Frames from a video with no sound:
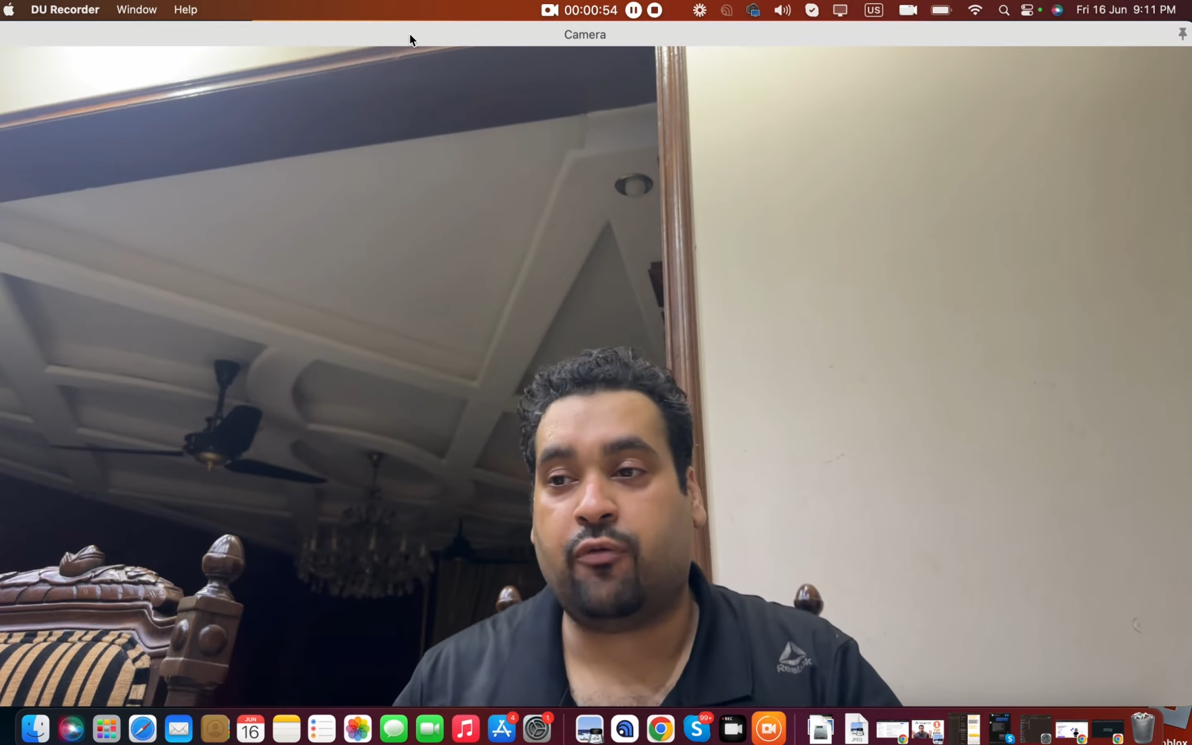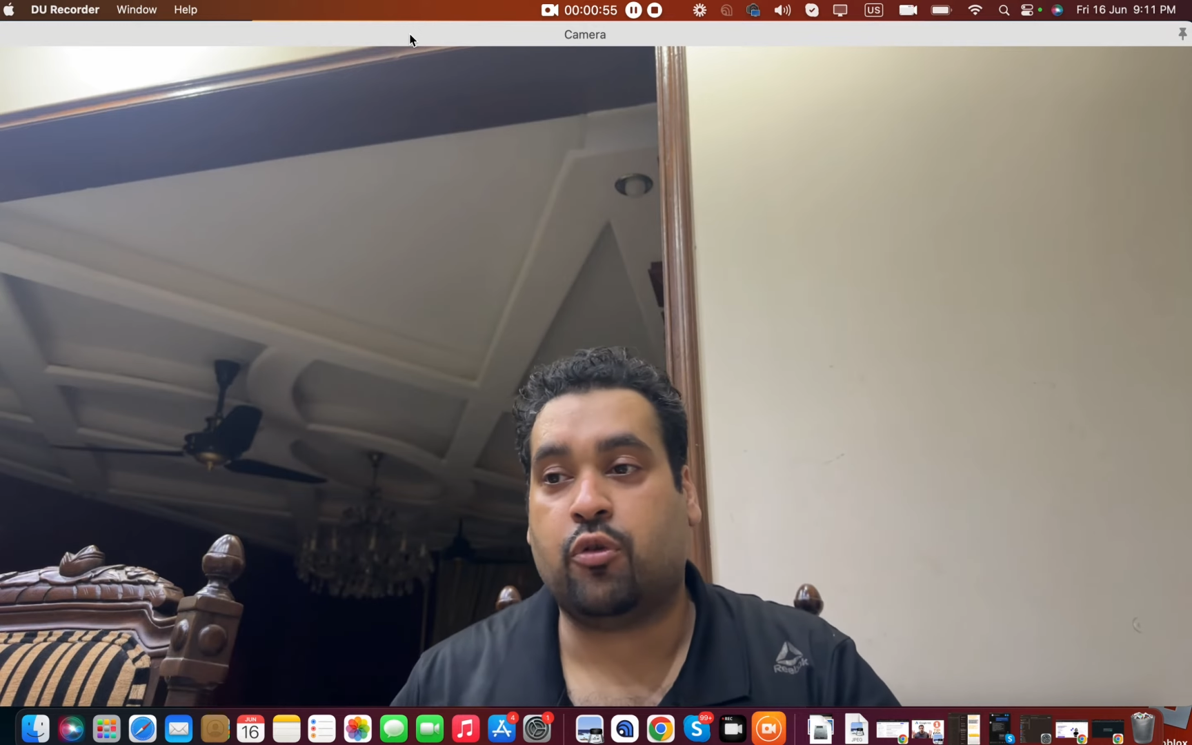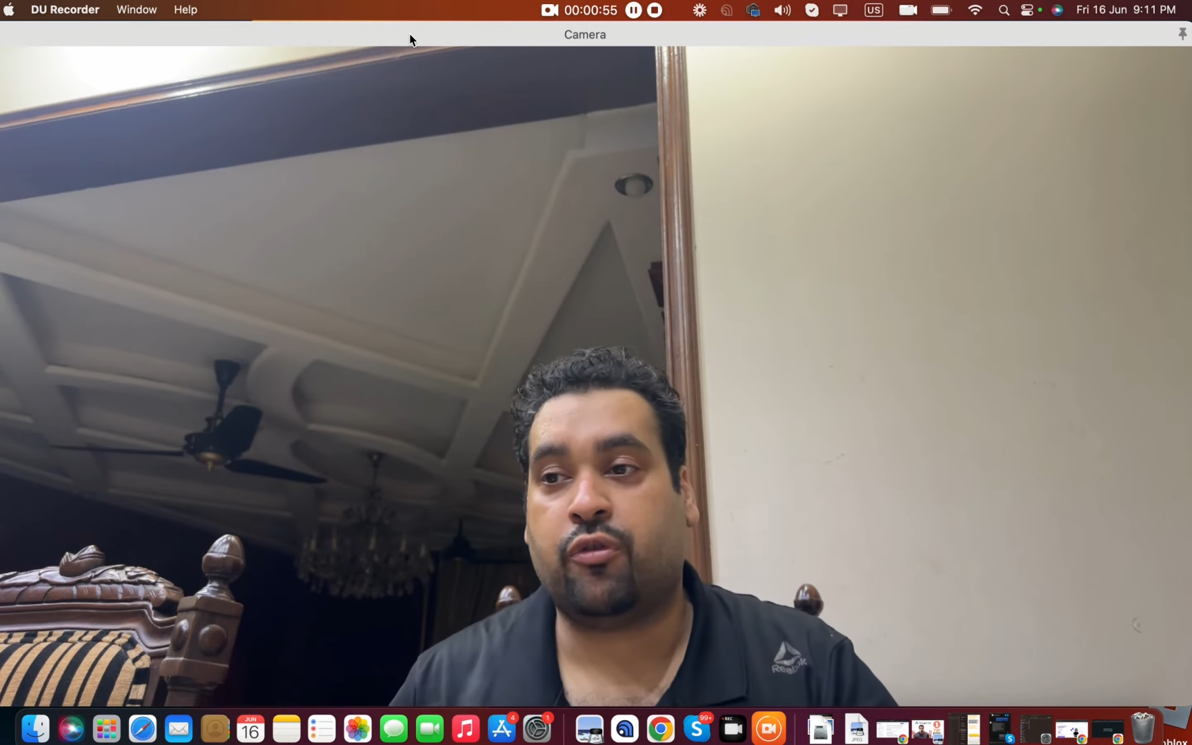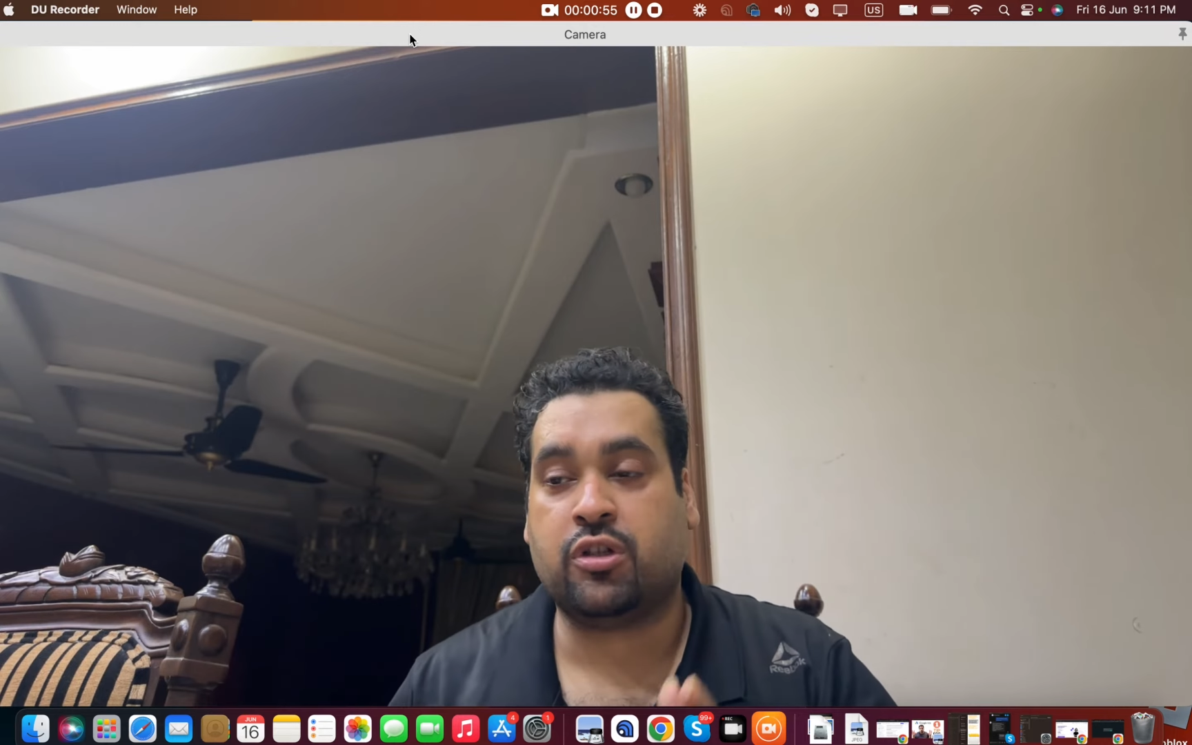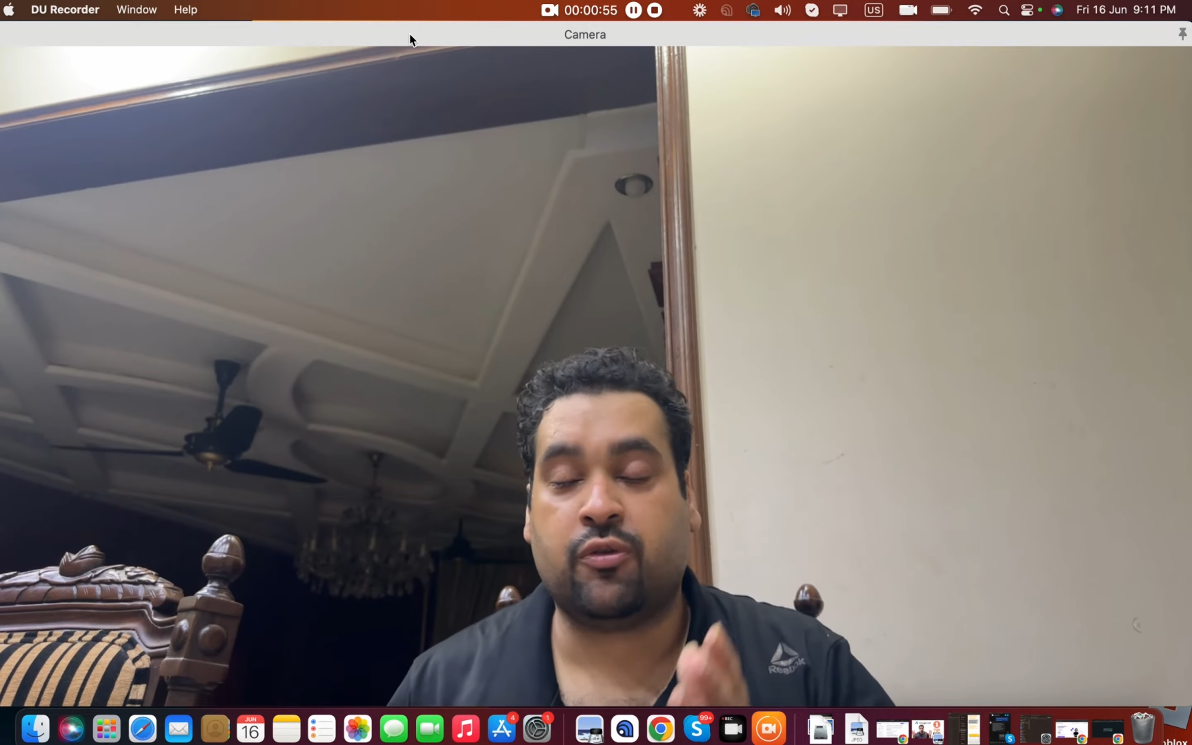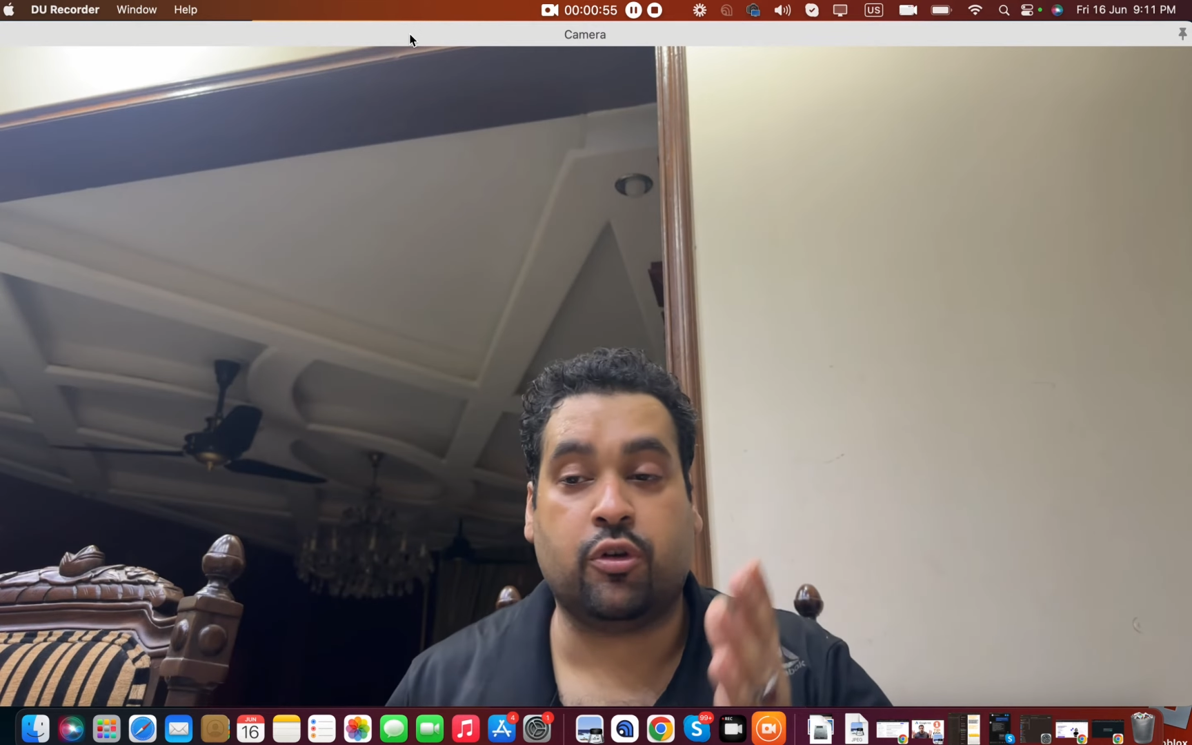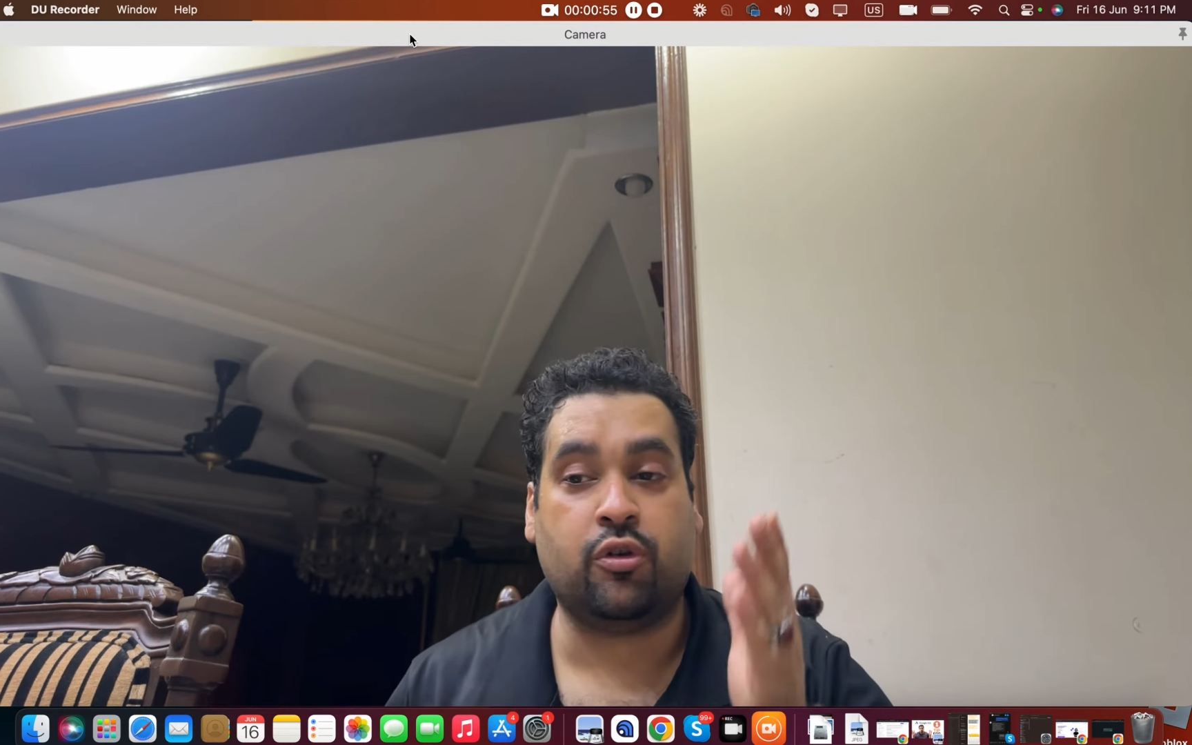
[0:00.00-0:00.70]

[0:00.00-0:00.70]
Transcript: to do, first of all,